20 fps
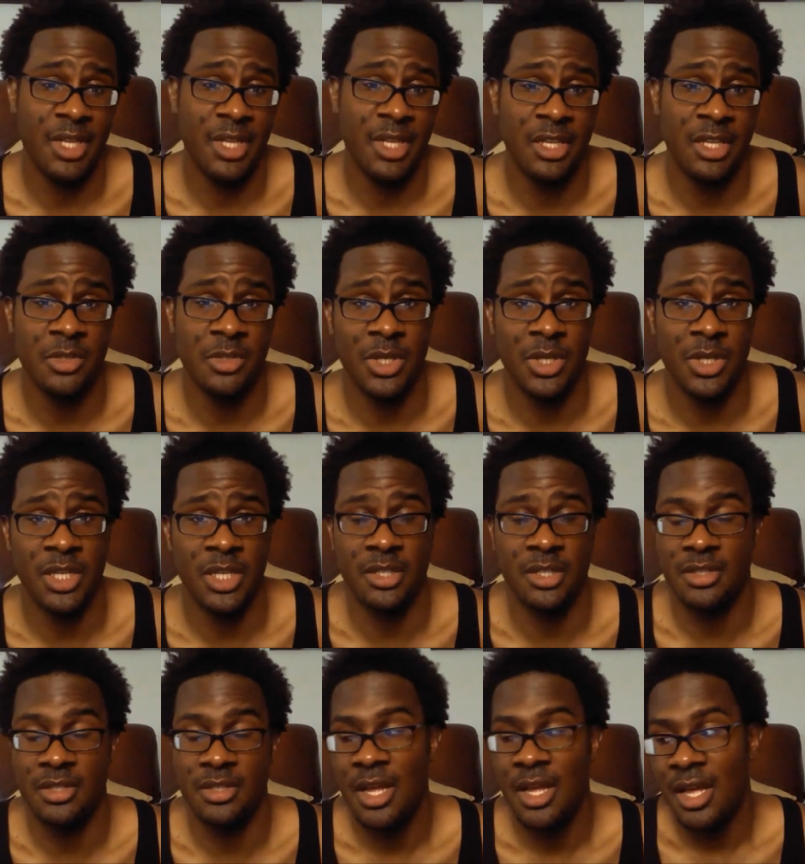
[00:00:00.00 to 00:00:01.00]
it is what it
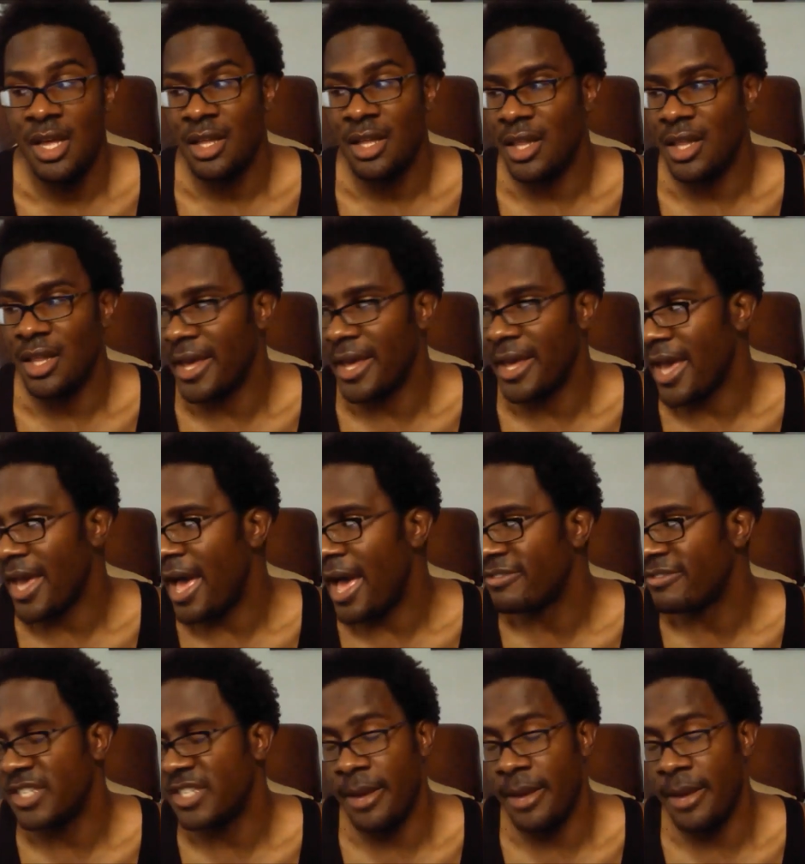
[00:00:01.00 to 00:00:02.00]
is. Like,
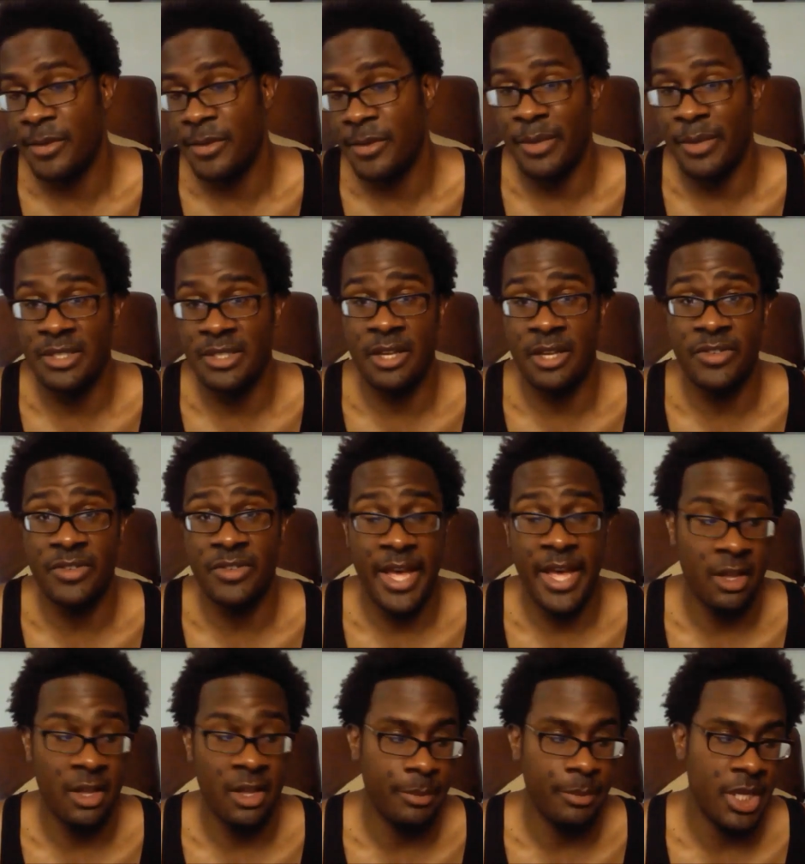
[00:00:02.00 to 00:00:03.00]
I've tamed myself
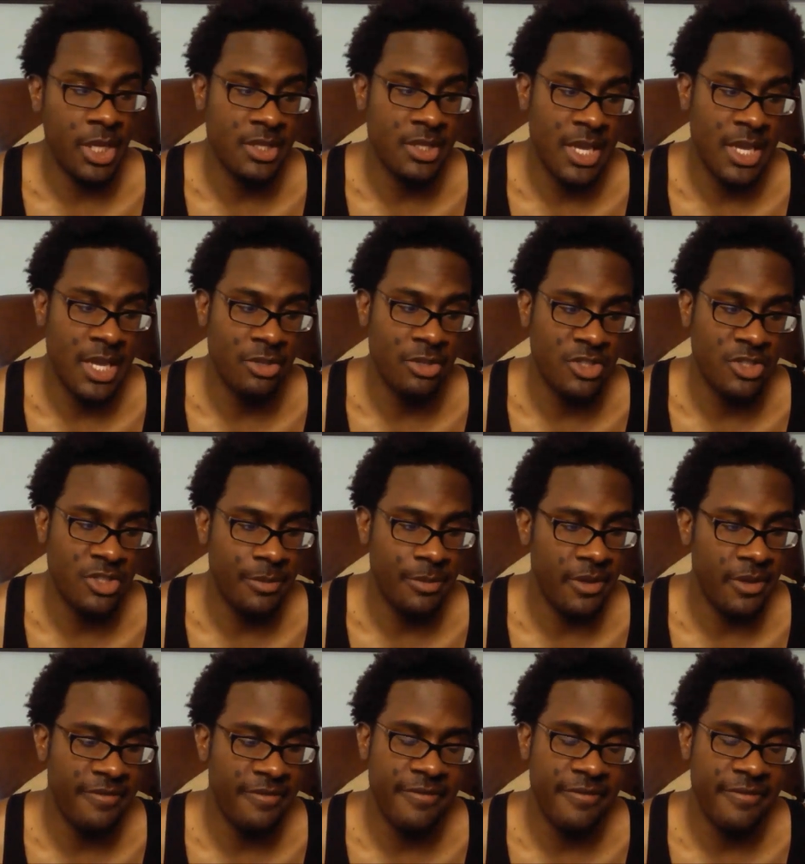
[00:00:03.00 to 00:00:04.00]
down because I used to
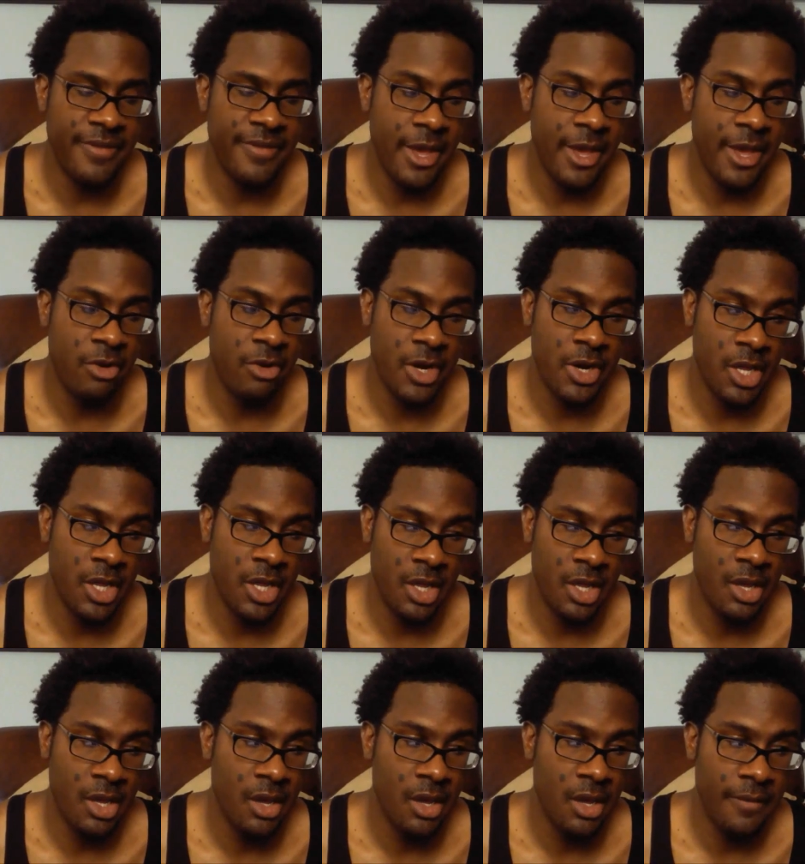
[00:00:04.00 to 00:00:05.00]
be
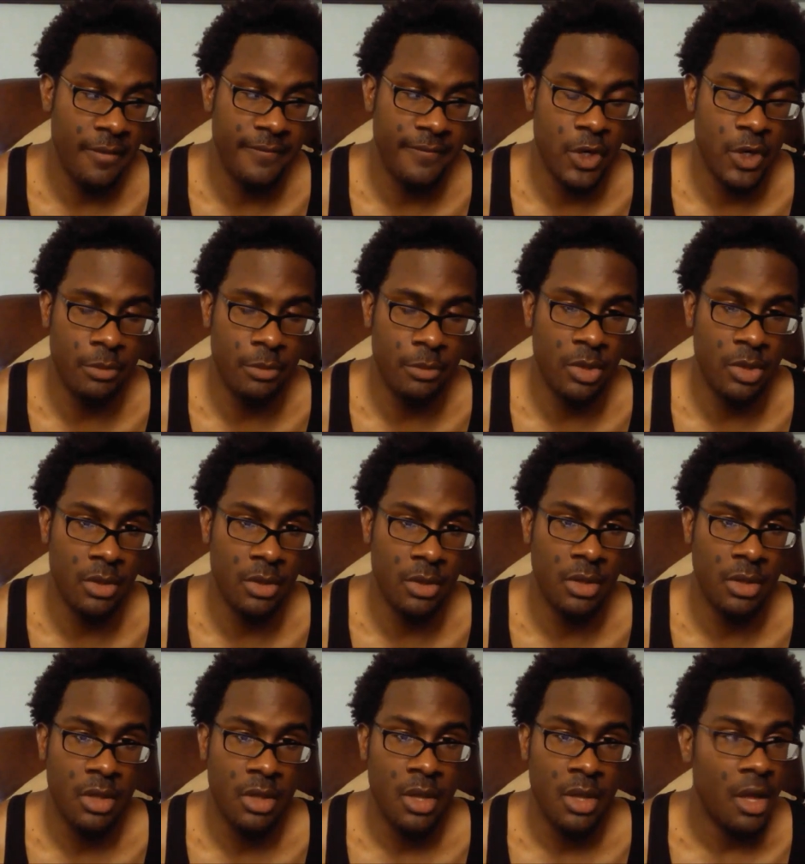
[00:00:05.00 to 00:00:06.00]
very
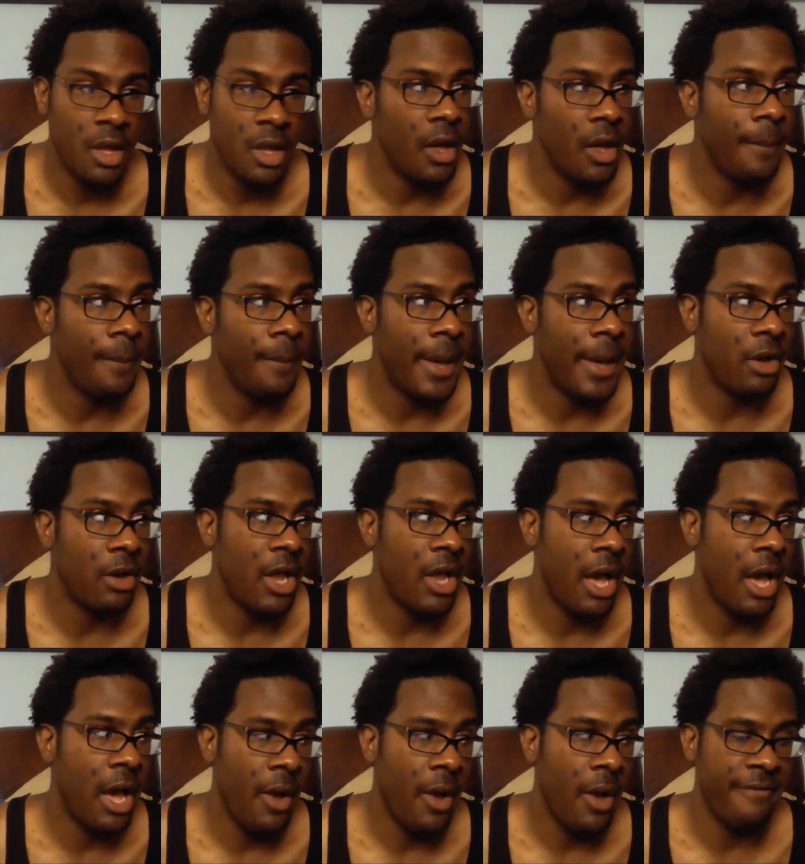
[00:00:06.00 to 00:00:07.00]
verbal about
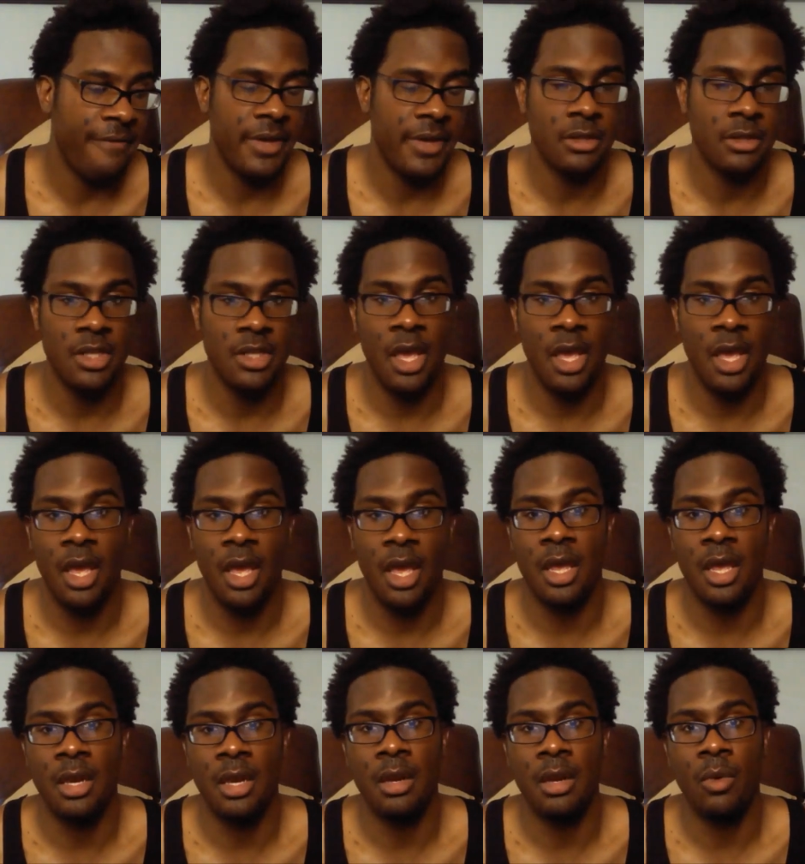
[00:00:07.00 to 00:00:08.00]
how I felt
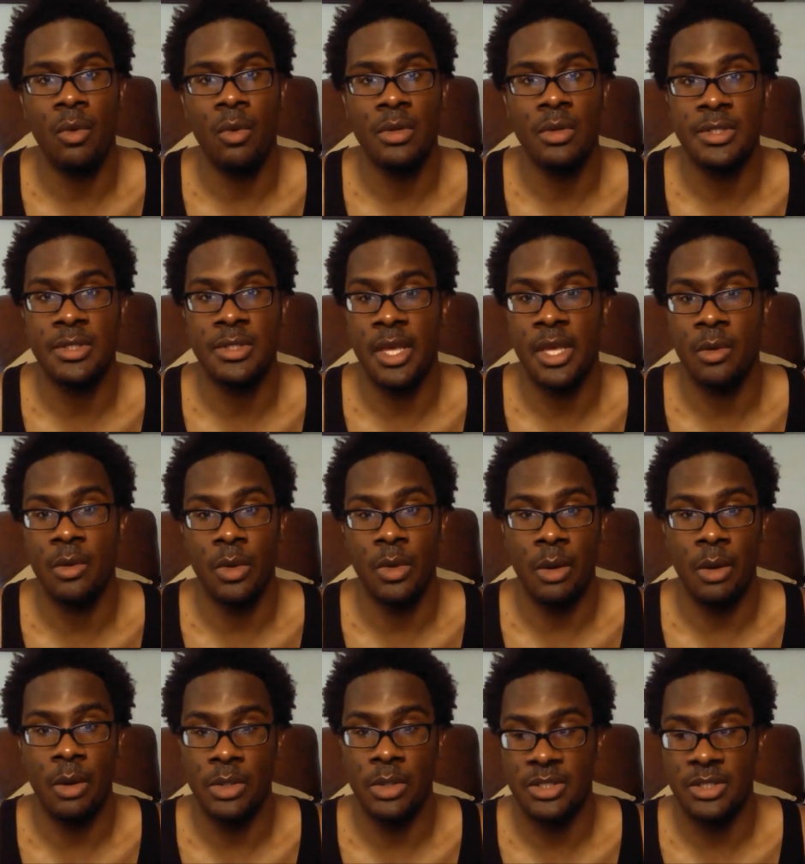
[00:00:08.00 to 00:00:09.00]
and say
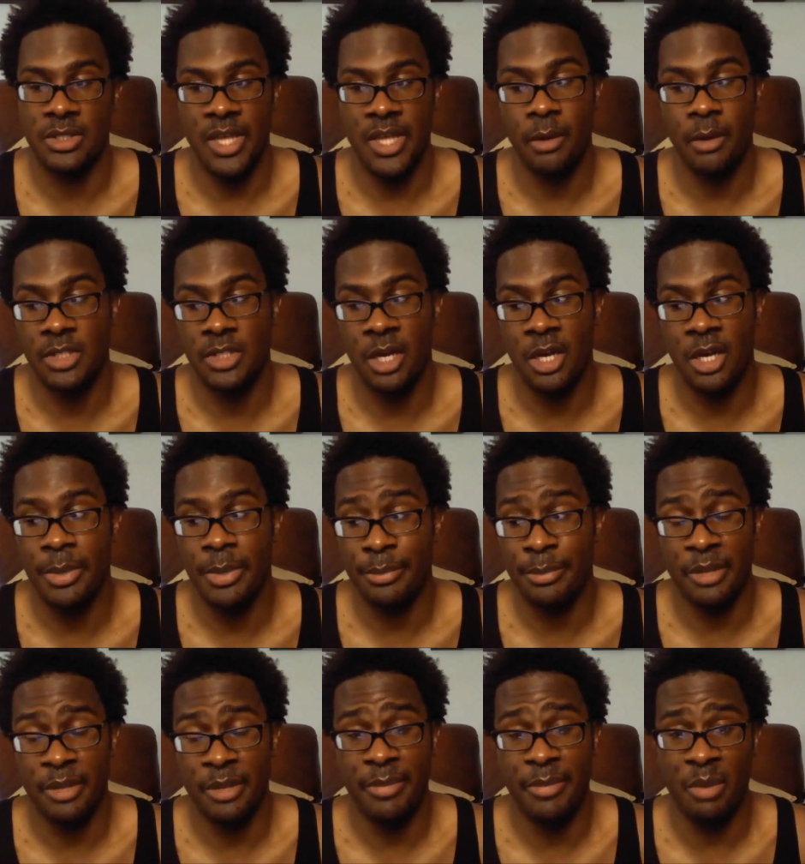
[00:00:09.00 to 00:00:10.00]
what I wanted to say. I would tell
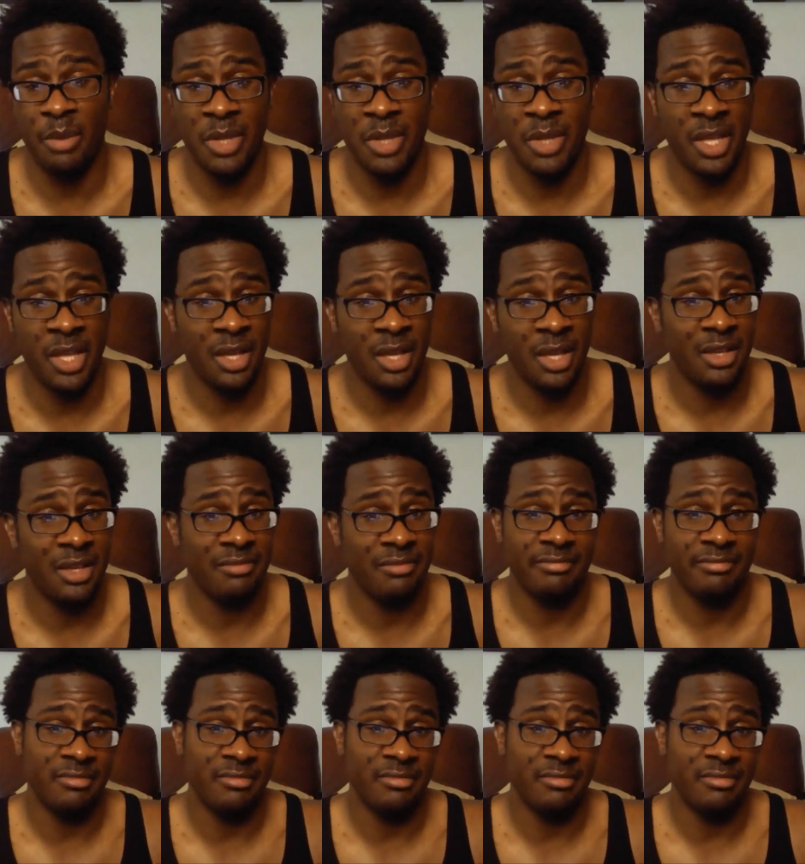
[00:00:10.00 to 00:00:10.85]
people in public